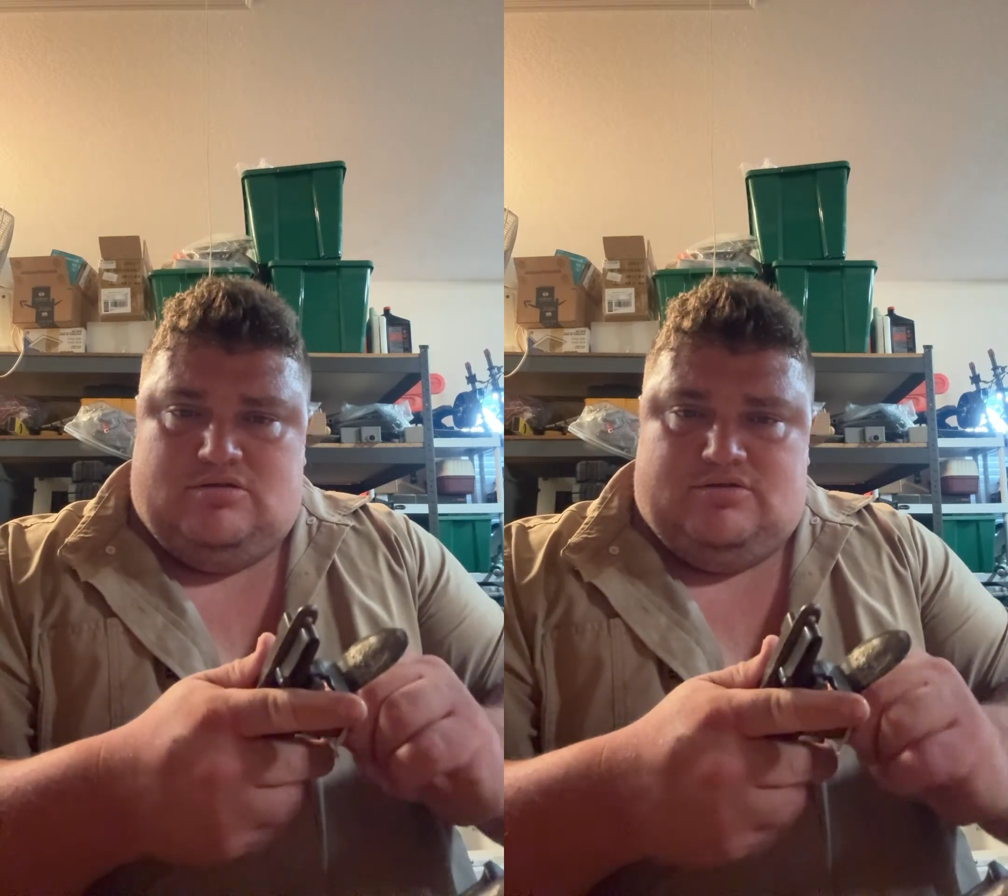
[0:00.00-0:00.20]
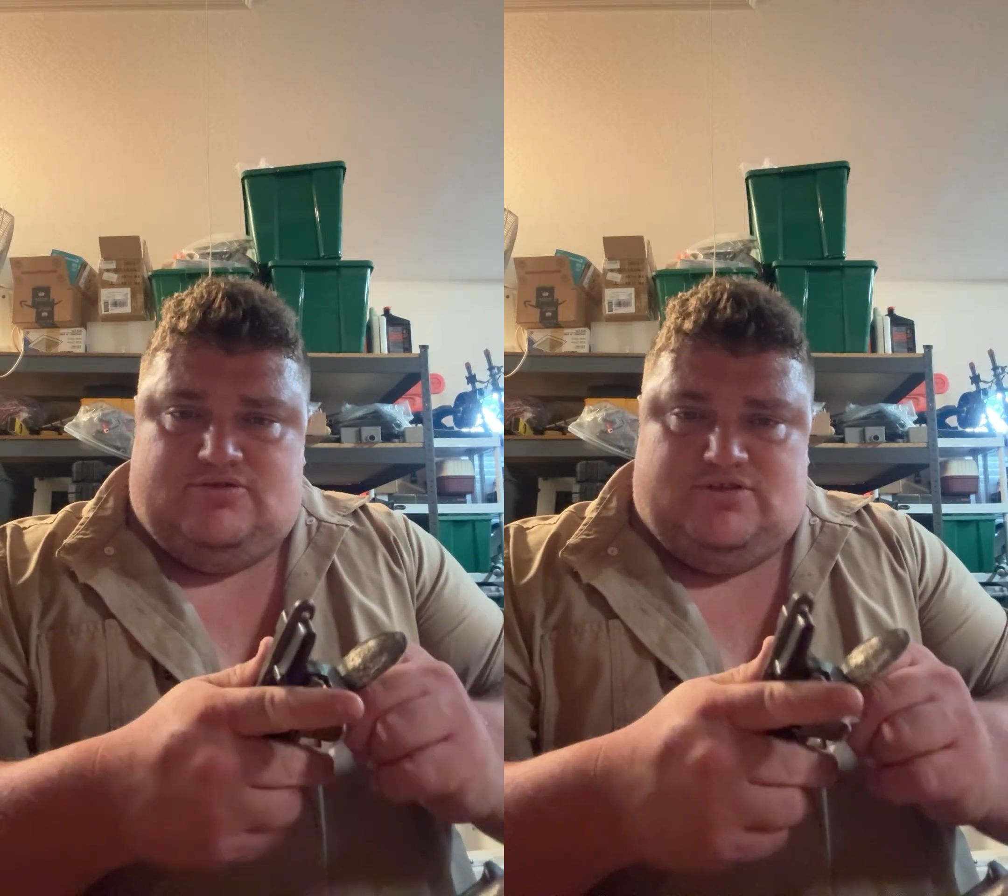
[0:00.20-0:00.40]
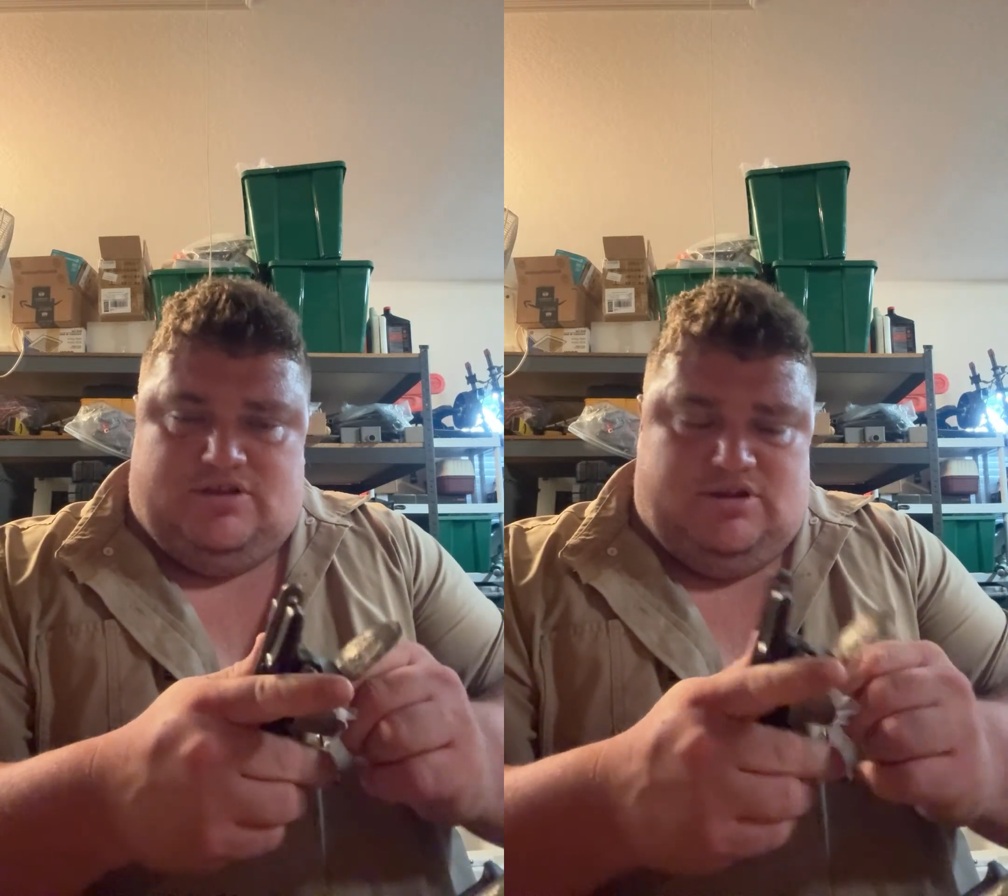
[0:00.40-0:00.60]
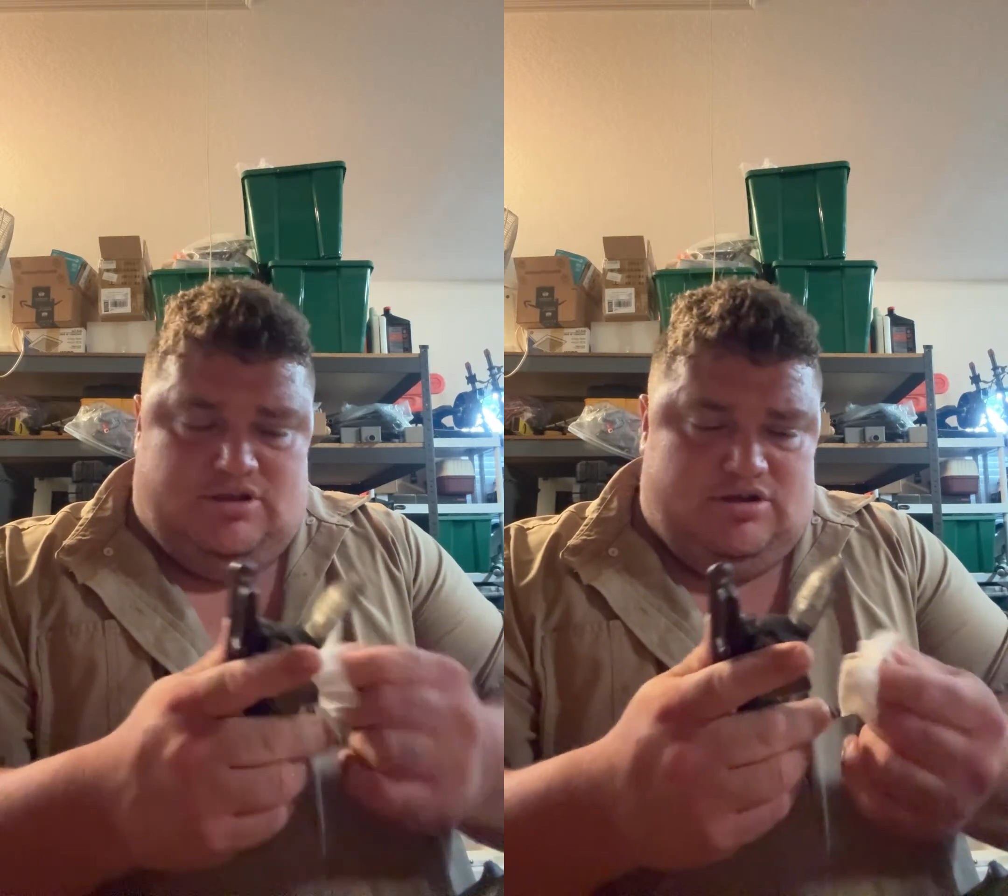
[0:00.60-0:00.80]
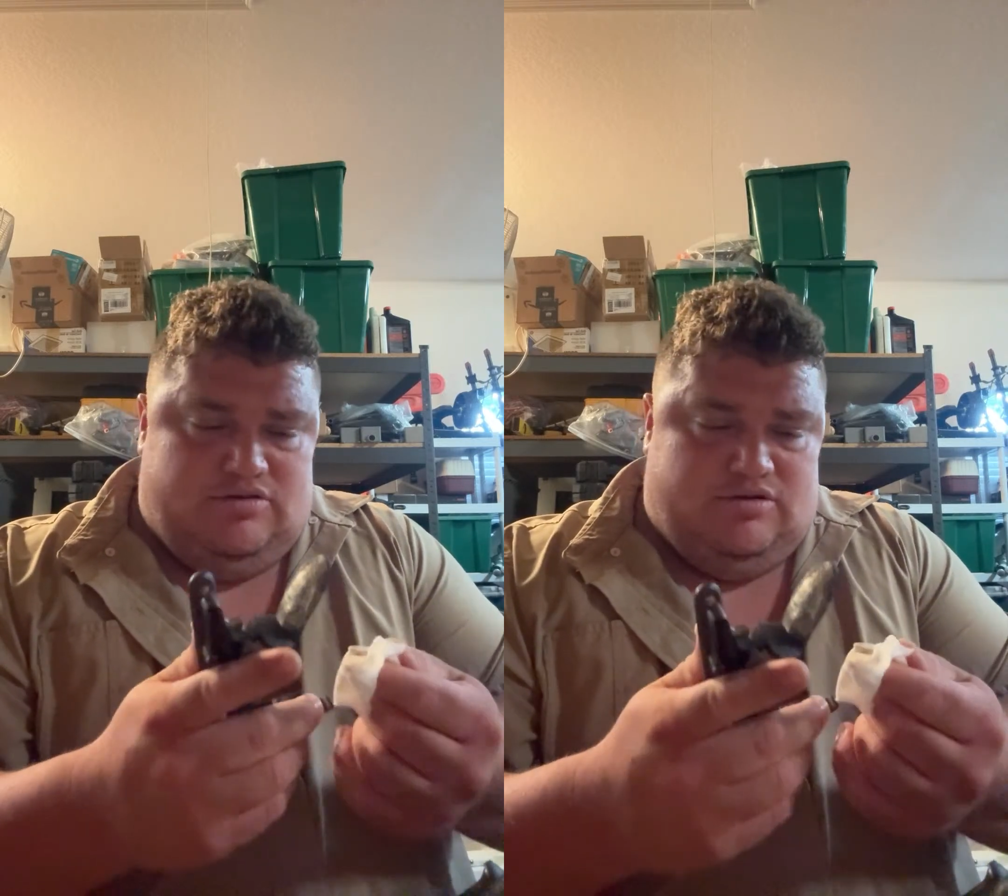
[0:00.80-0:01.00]
sit
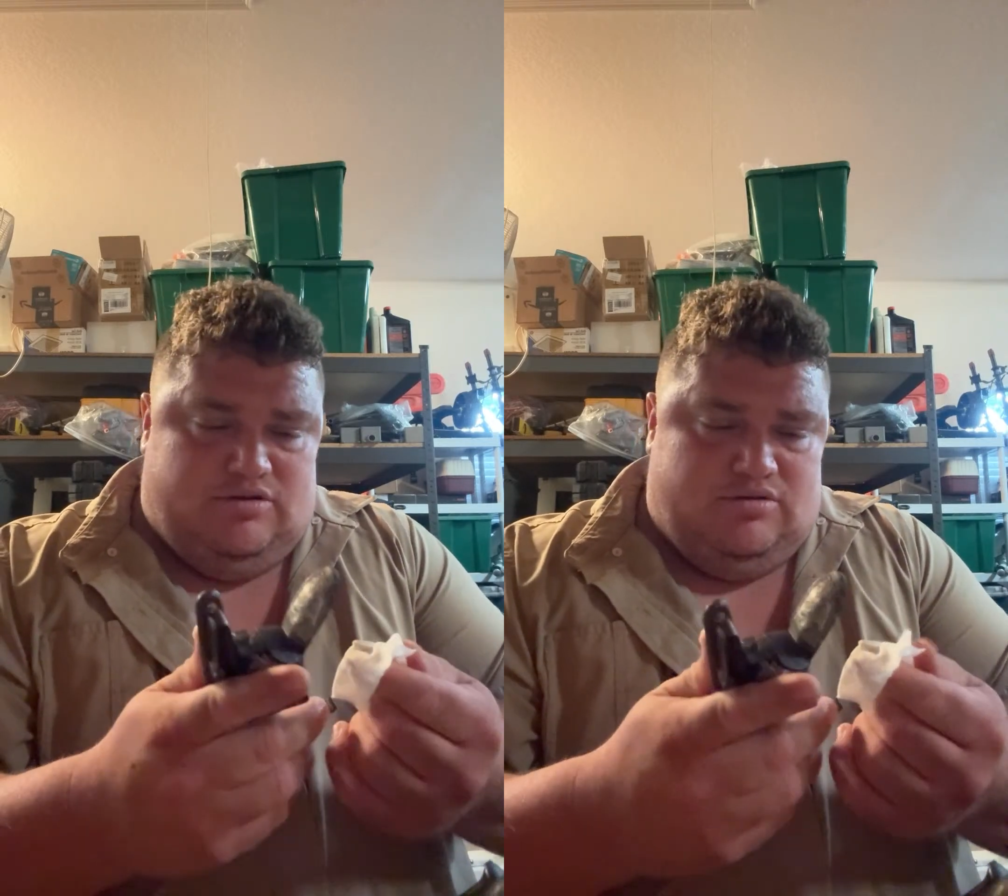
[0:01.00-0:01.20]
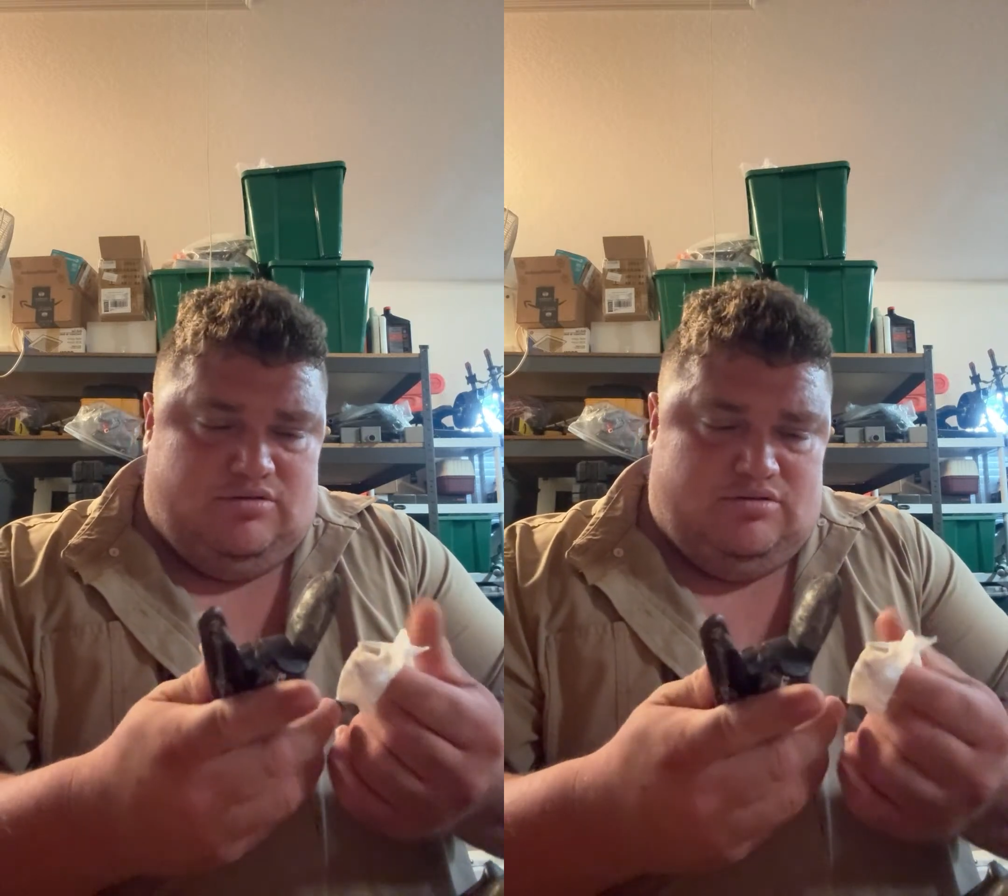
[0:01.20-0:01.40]
here and